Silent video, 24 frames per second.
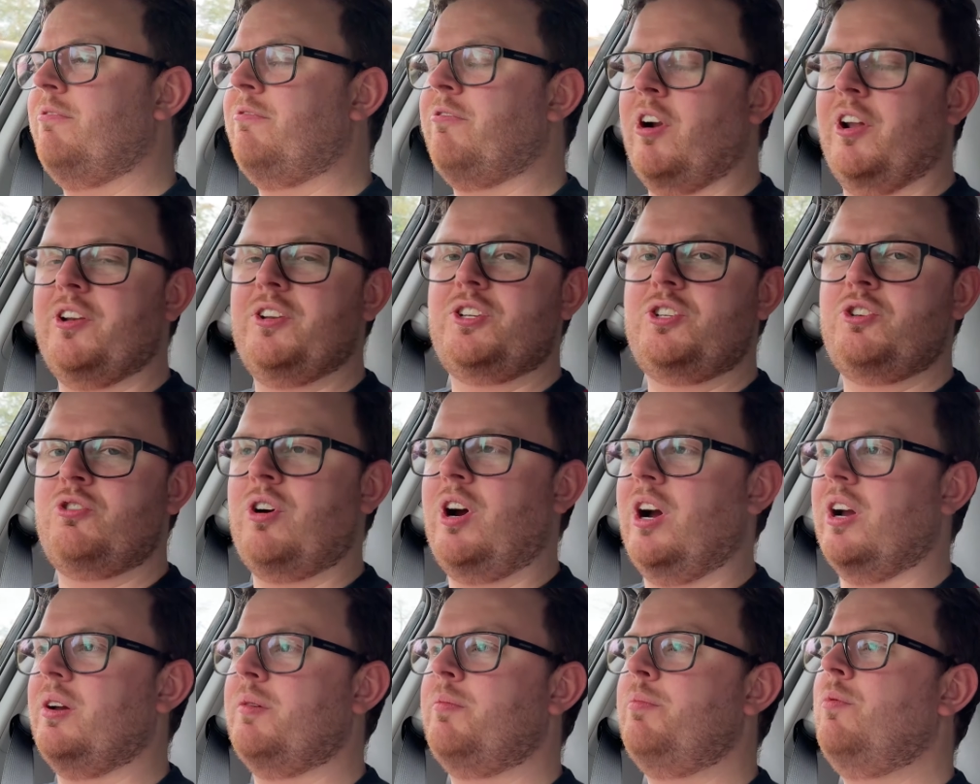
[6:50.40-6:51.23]
front
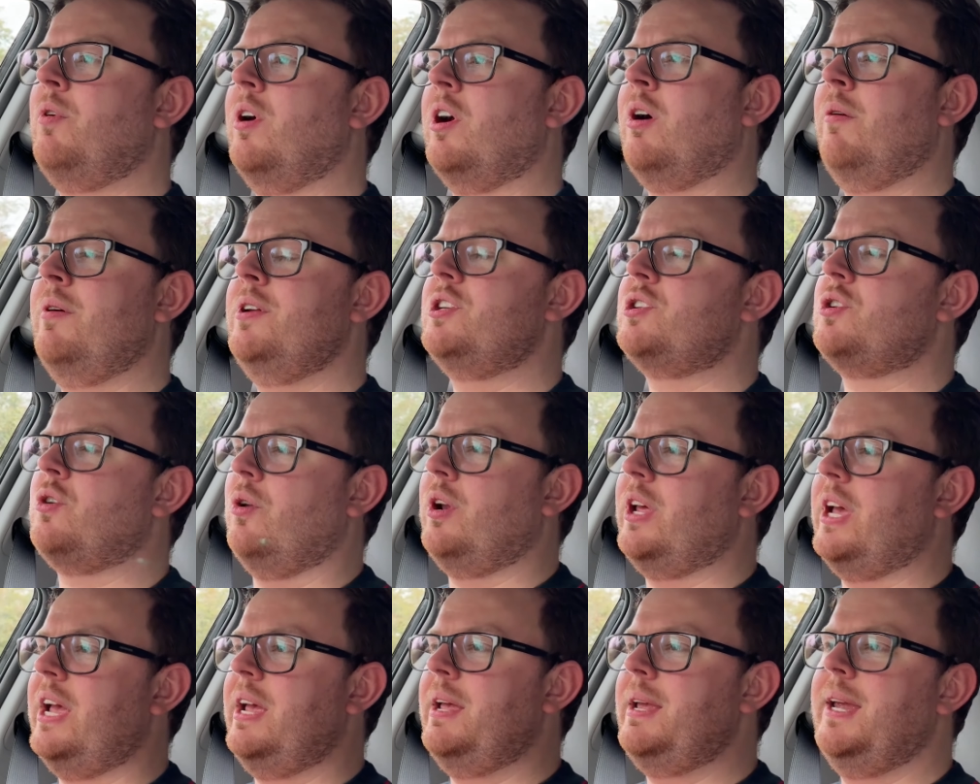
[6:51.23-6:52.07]
trunk. Why can't we just
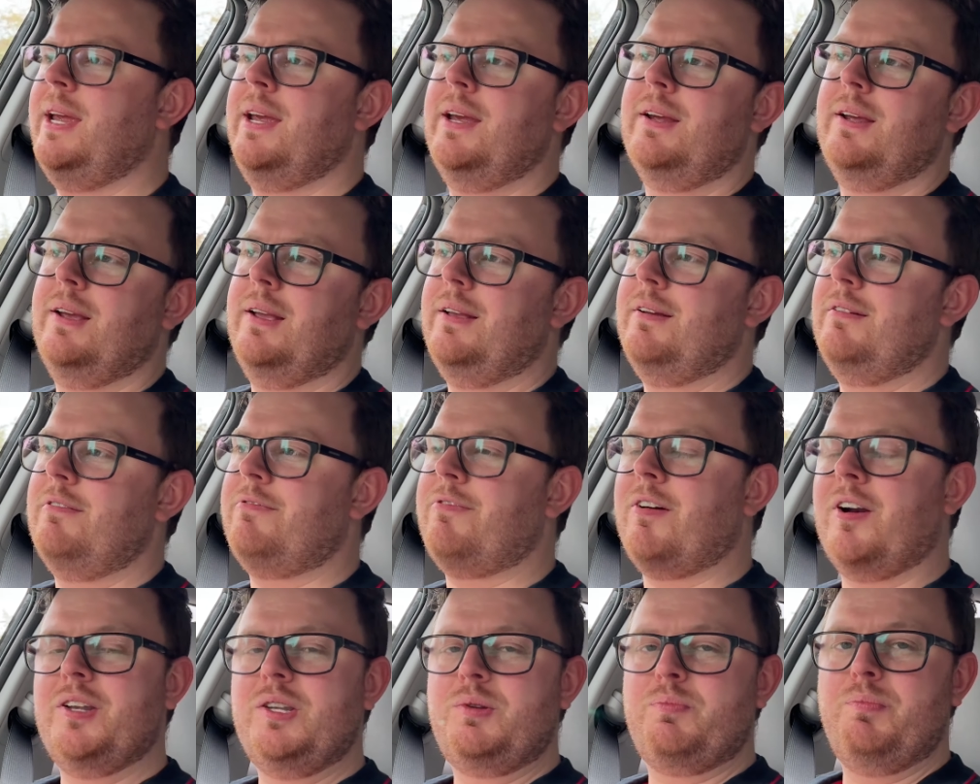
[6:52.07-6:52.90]
call it a
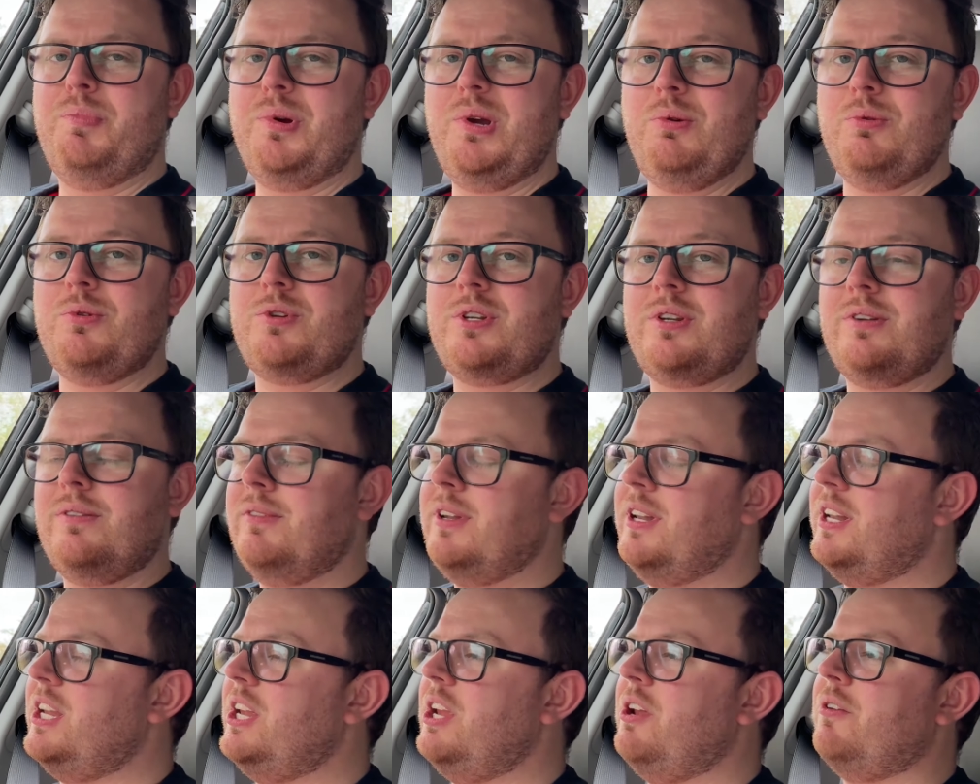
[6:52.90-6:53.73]
front boot
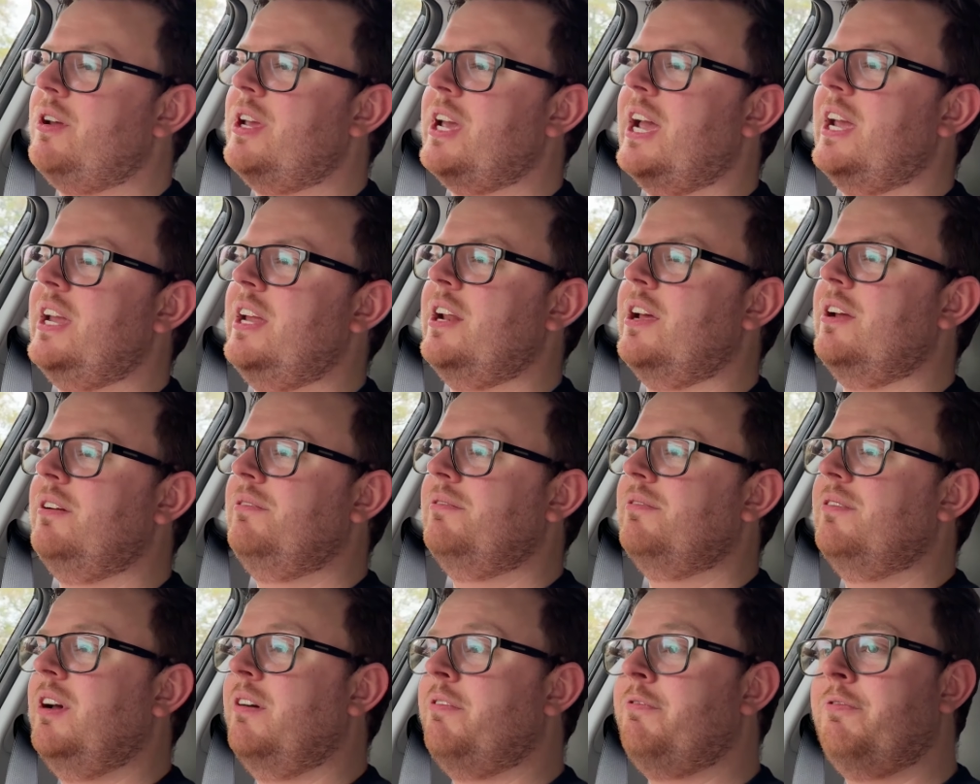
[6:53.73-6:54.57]
in the UK, you know?
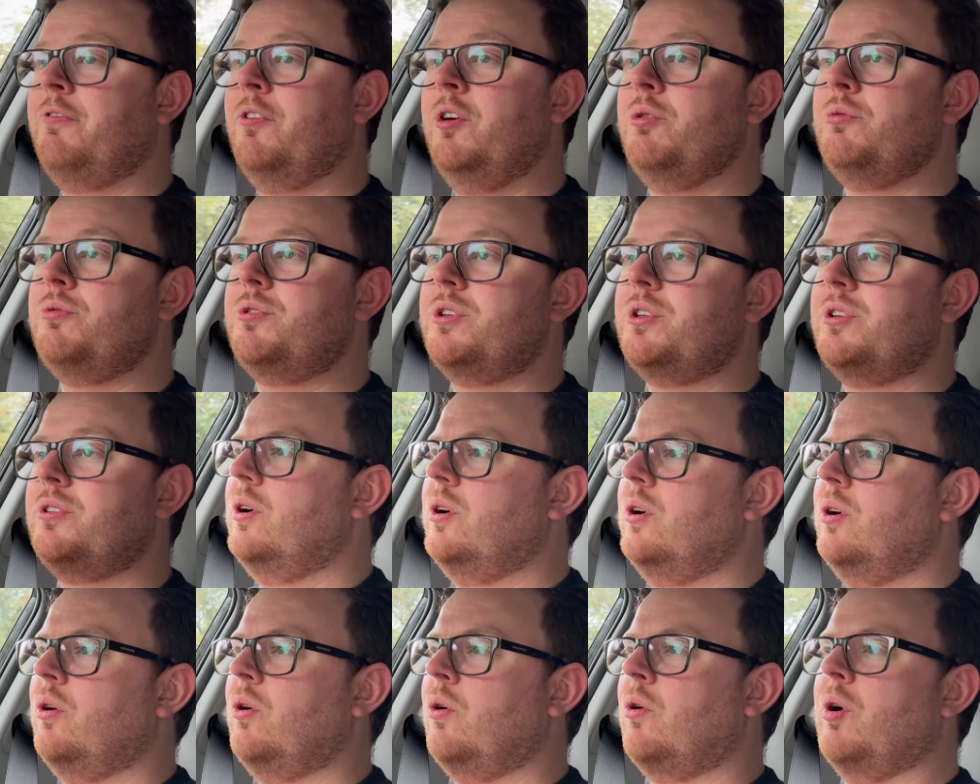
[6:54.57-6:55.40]
A fruit
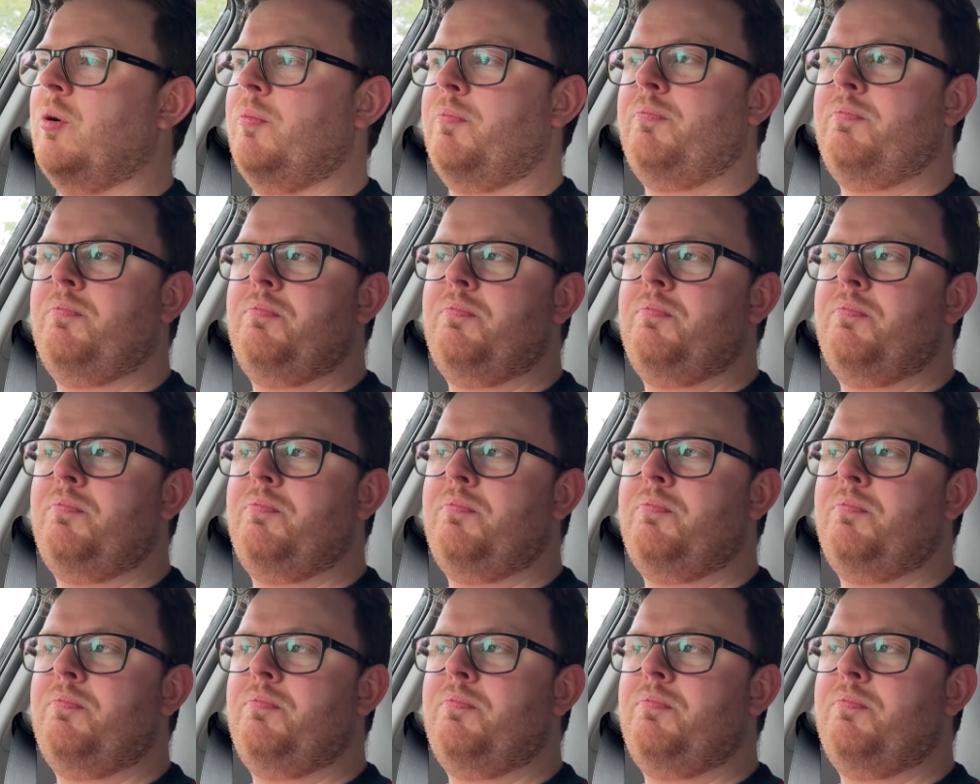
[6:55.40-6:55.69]
or a